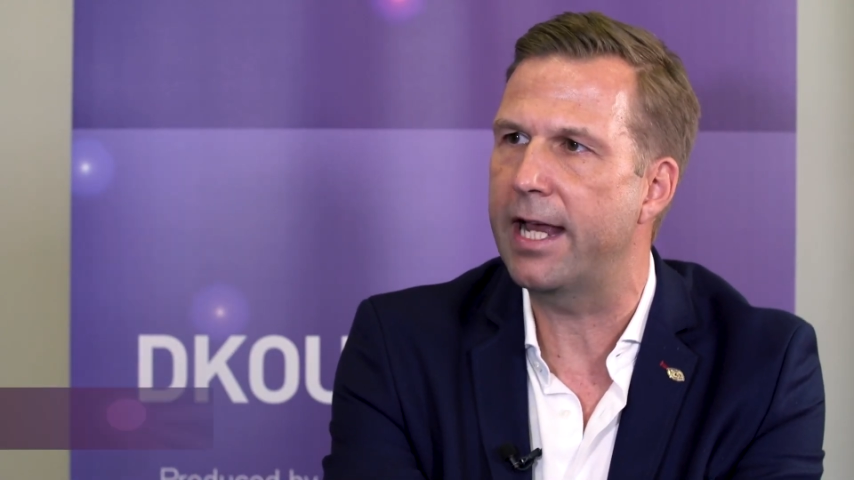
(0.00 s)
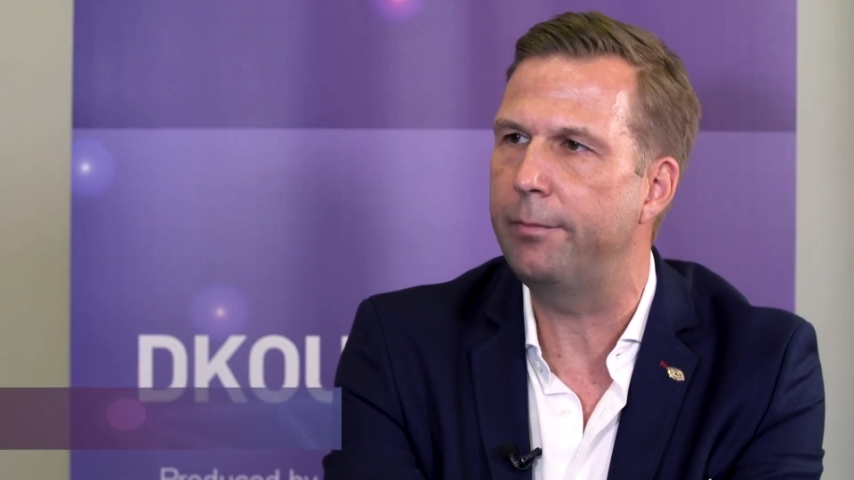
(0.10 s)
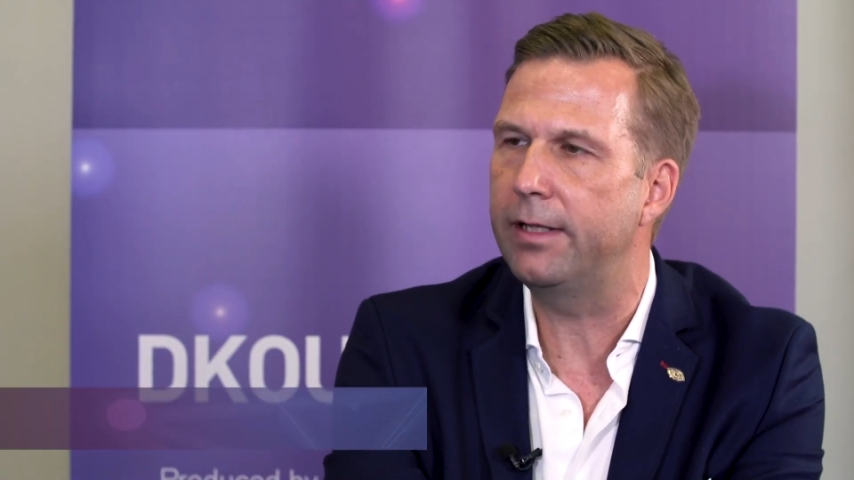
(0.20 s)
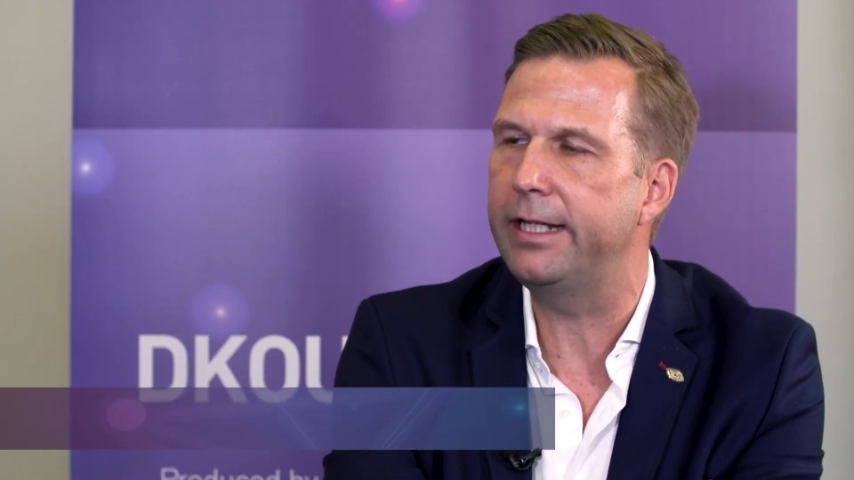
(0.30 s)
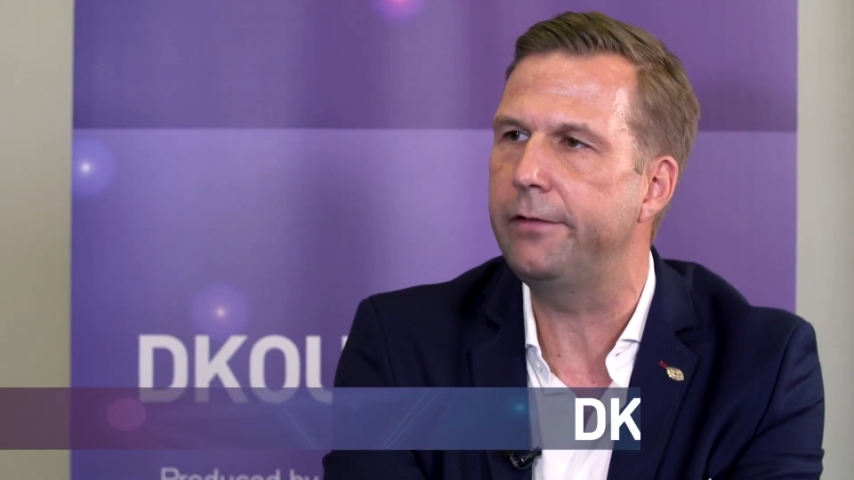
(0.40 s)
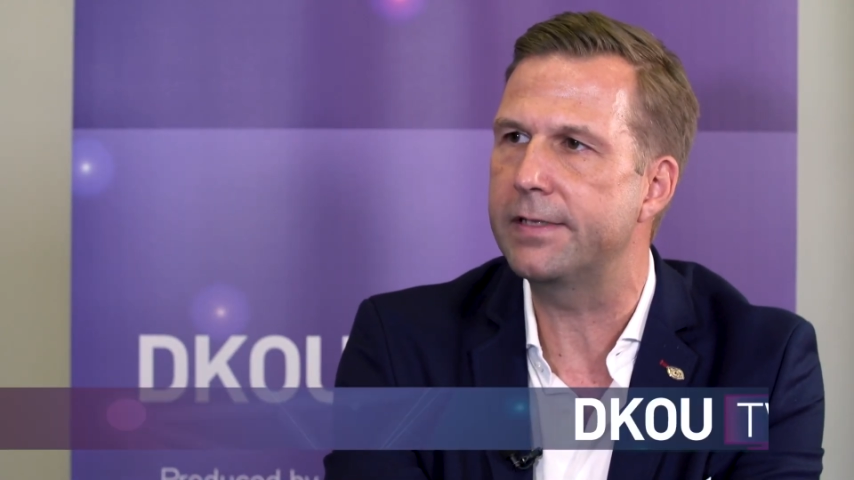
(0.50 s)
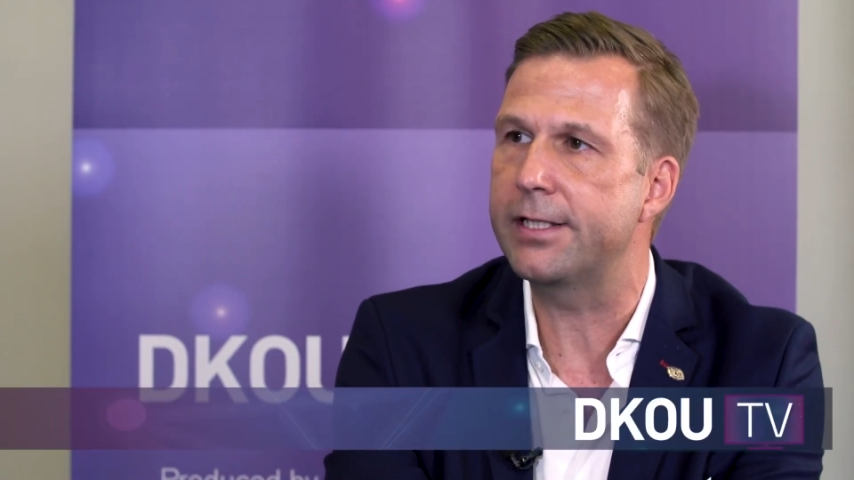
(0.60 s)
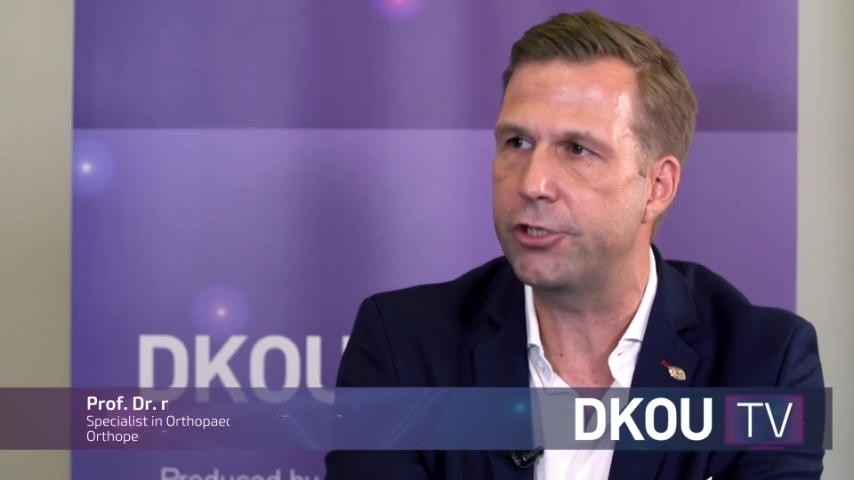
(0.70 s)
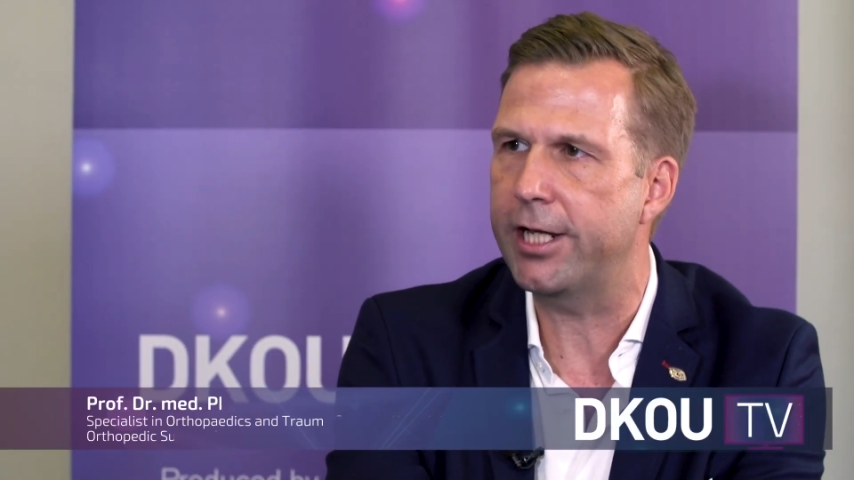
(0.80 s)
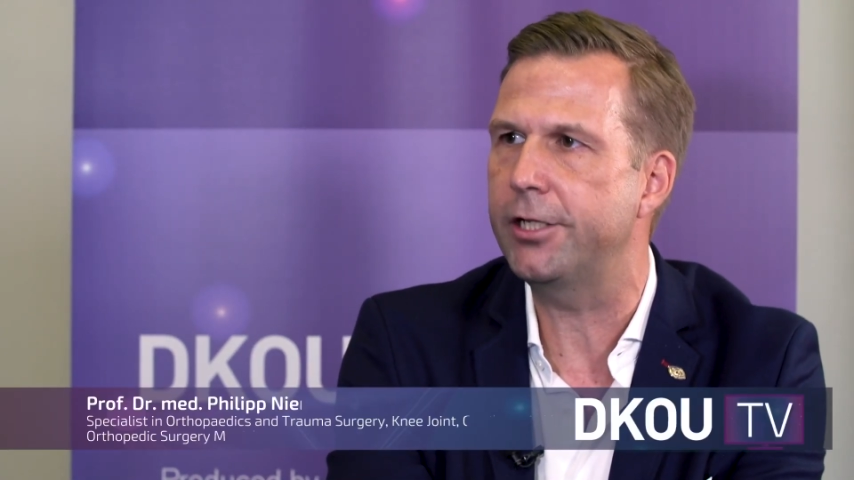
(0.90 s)
believe is a
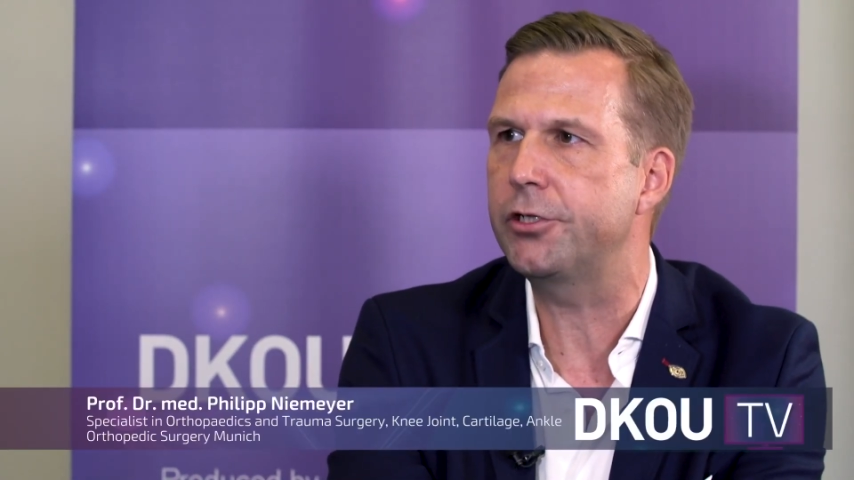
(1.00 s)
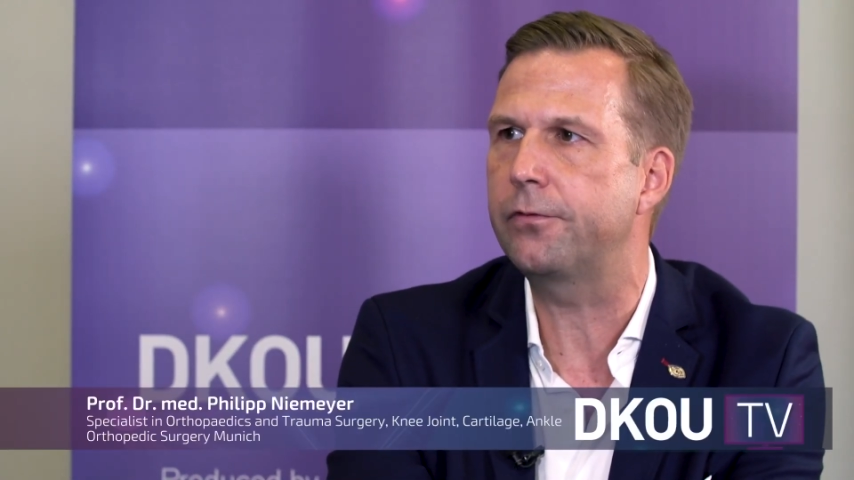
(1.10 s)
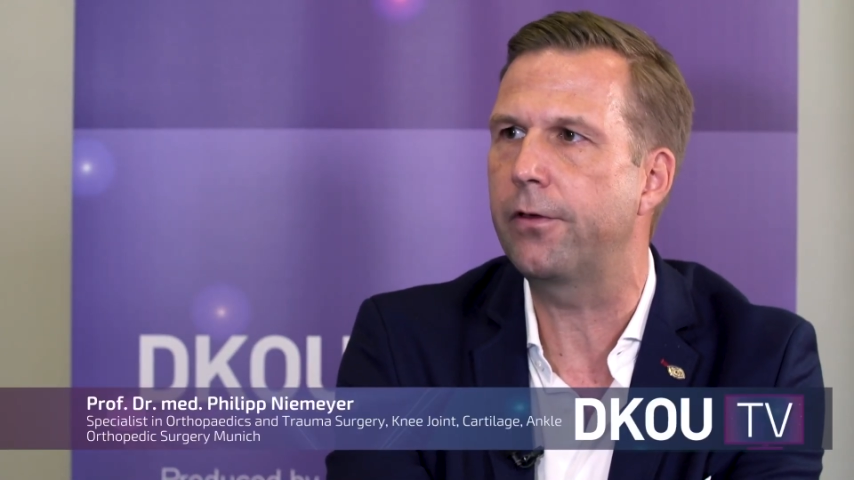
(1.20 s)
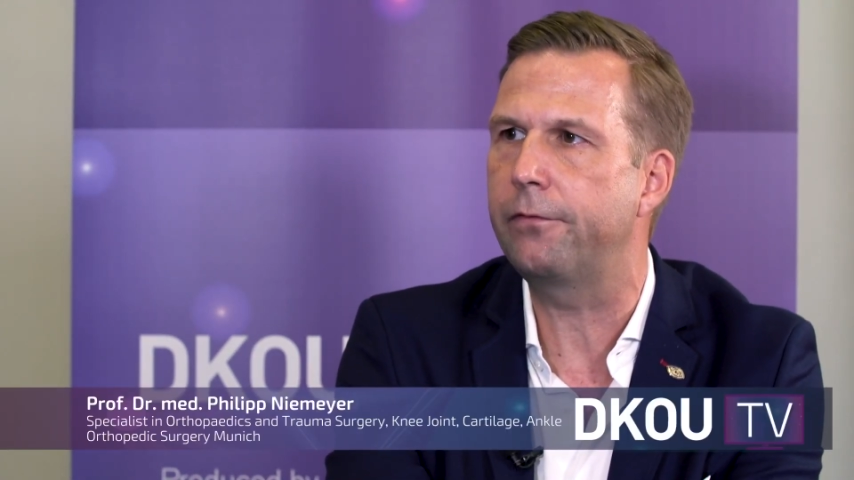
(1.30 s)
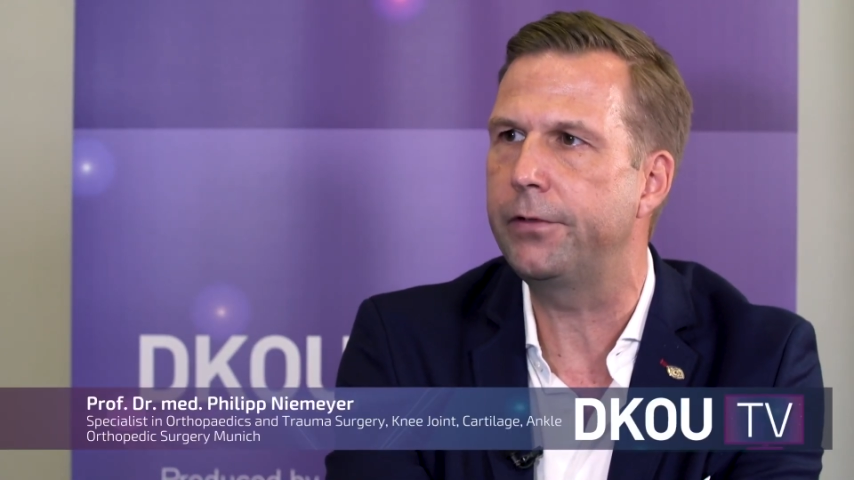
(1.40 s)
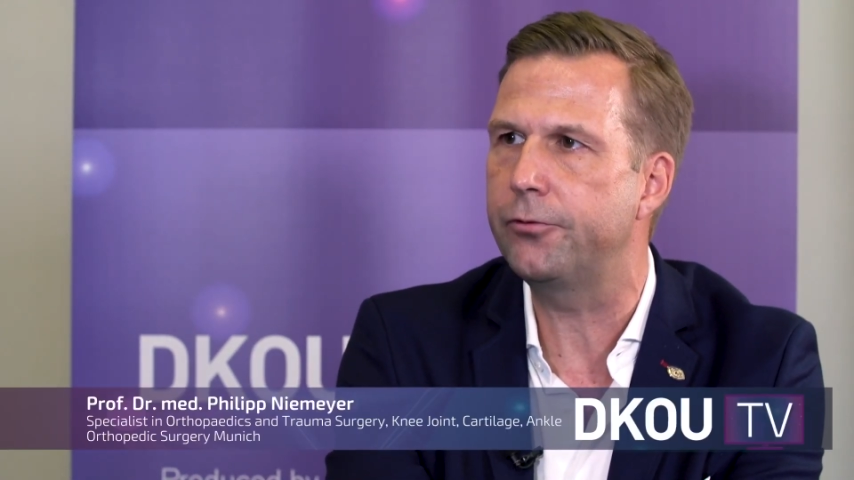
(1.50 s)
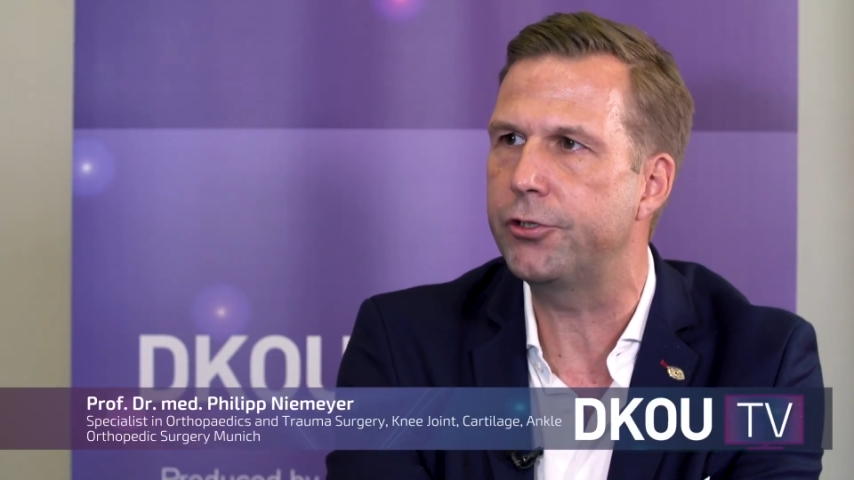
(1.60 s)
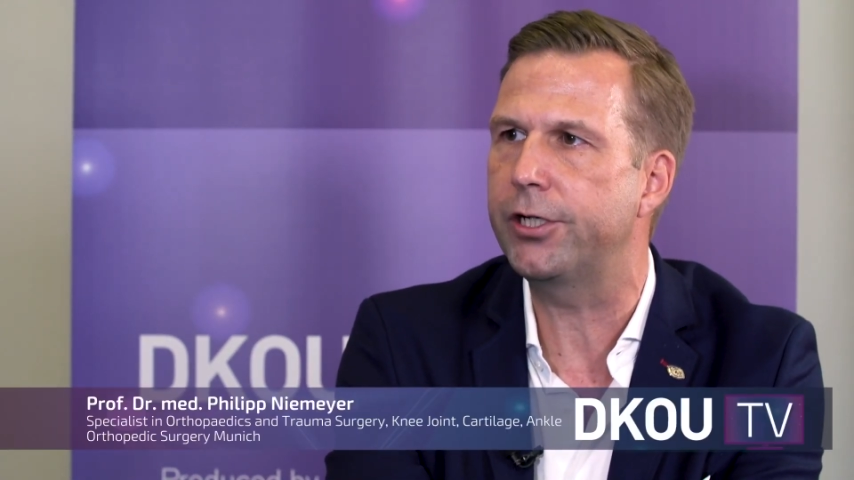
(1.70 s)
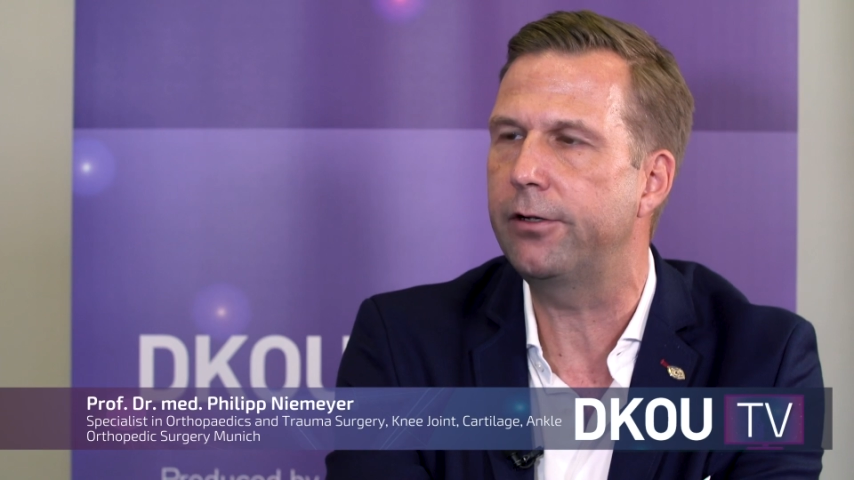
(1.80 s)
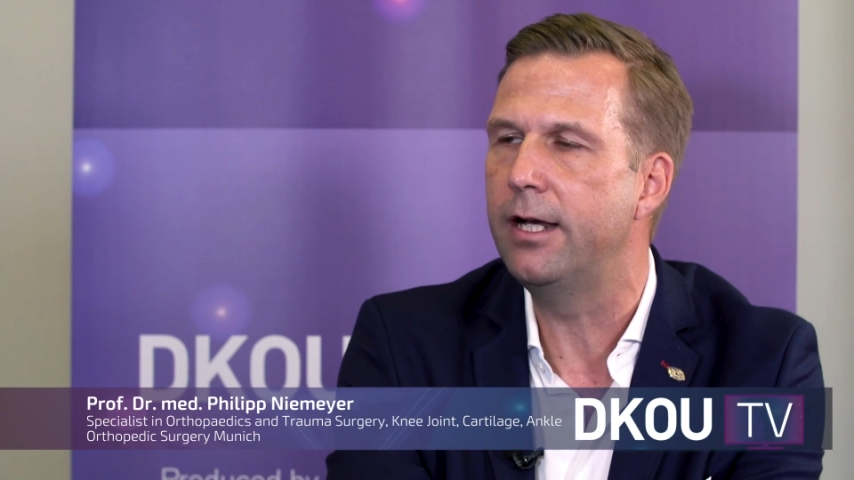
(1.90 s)
challenge for the
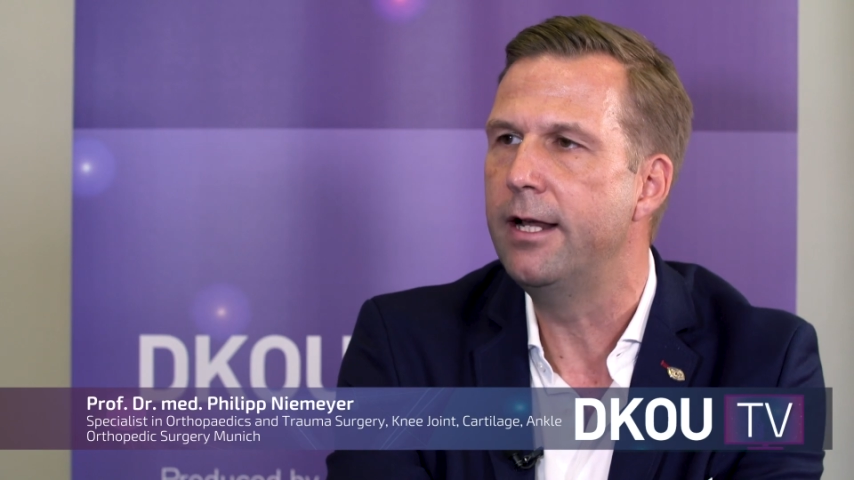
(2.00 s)
future.